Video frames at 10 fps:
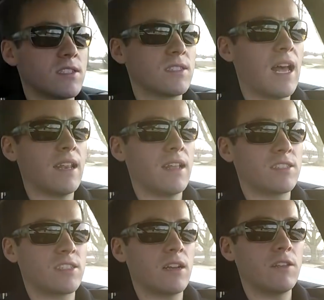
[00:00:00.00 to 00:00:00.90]
not
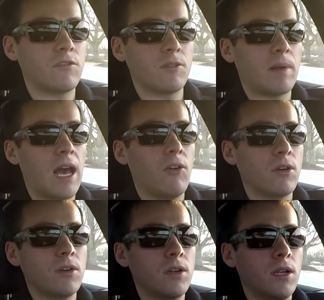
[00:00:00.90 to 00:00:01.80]
necessarily for the
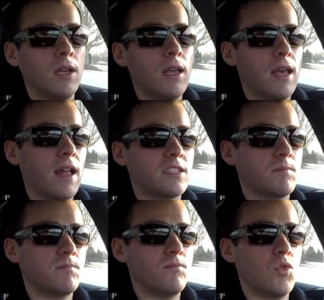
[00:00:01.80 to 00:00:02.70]
power, it's
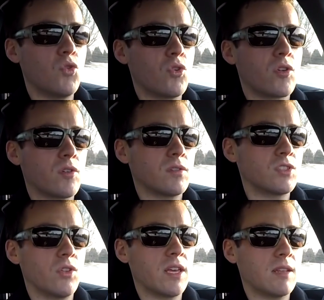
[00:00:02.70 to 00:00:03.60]
more
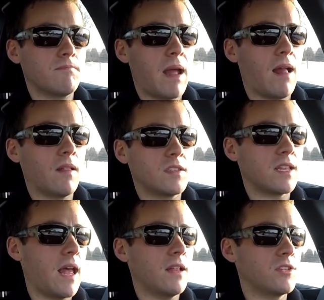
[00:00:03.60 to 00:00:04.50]
so they can balance
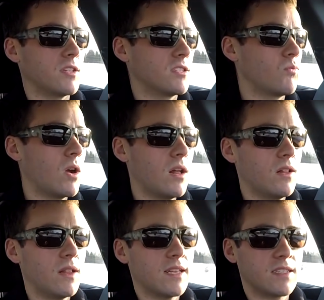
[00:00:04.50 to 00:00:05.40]
the engine as
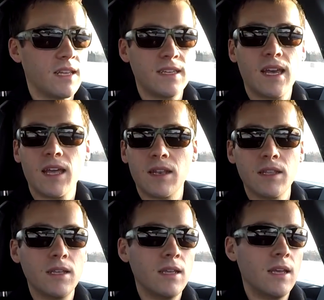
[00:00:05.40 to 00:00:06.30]
well as they can
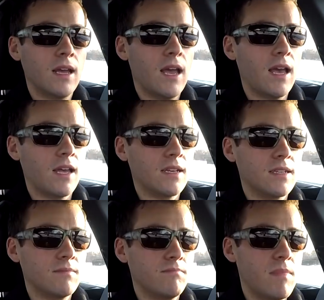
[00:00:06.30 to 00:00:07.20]
and
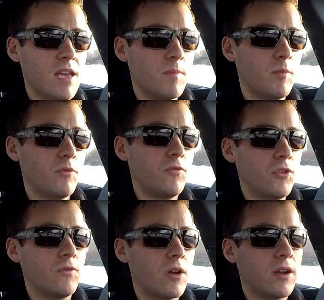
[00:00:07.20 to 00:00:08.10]
make people
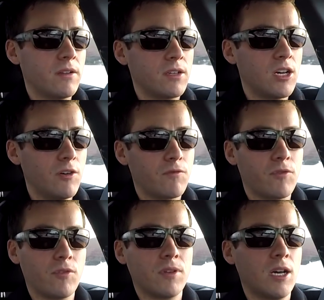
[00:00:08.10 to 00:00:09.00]
feel very
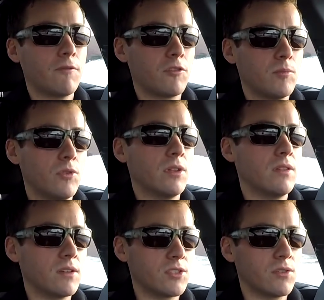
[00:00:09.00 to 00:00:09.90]
comfortable and
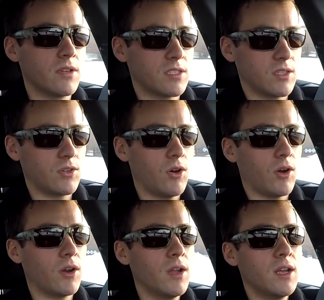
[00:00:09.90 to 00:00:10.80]
luxurious in the
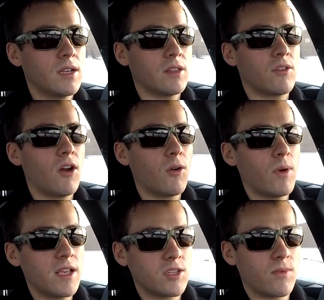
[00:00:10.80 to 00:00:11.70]
car. Now, there are
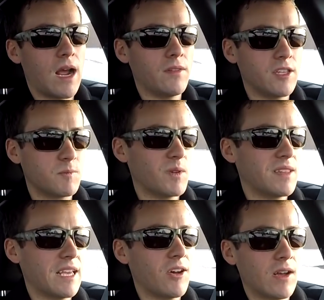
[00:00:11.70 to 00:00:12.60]
ways around this, but
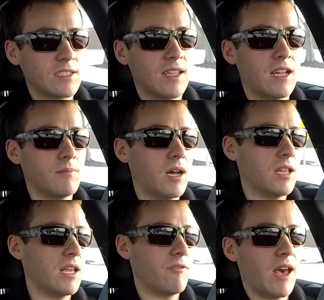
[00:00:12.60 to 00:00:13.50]
they cost a lot of
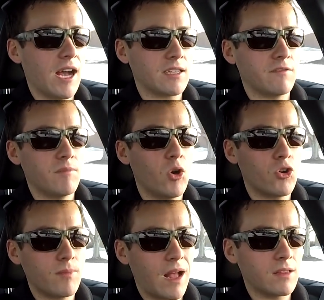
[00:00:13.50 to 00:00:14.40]
money. They have active
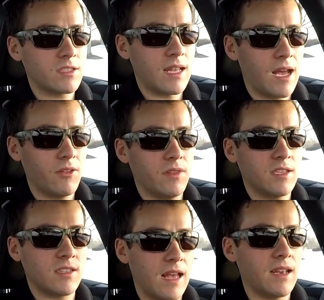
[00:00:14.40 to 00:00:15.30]
motor mounts now and
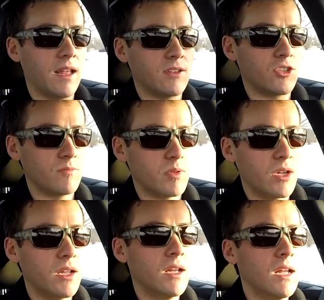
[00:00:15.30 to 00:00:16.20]
things of that nature.
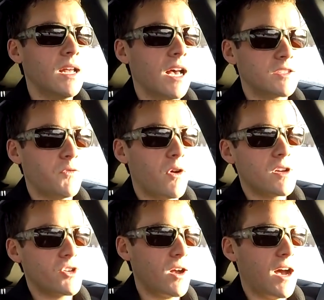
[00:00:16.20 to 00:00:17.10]
But as far
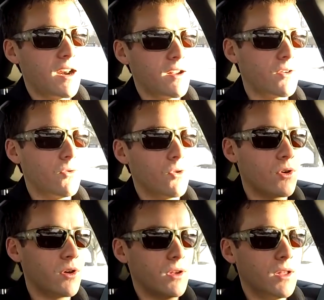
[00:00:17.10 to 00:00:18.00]
as your Honda
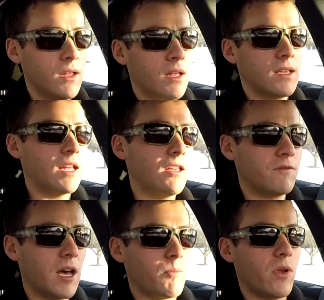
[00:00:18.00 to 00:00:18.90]
Accord getting a
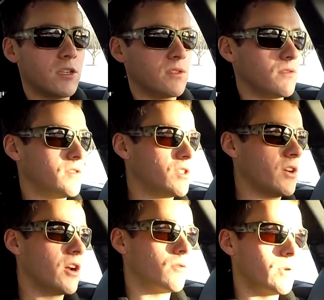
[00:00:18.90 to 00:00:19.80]
vibration through the
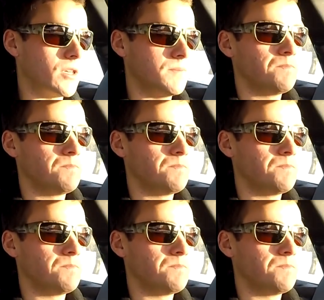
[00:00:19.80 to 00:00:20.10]
steering wheel,